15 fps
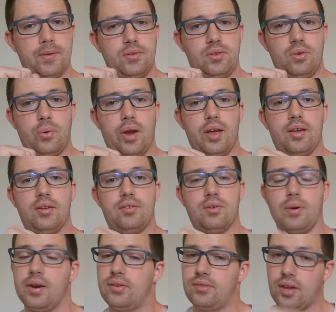to a
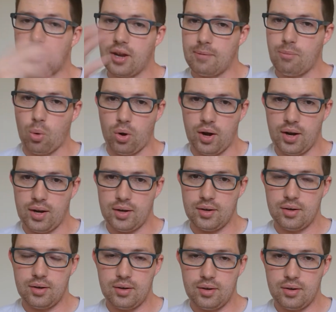Sunday morning
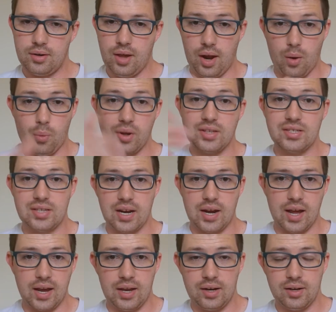and a Wednesday
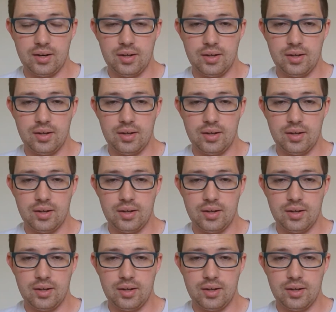night.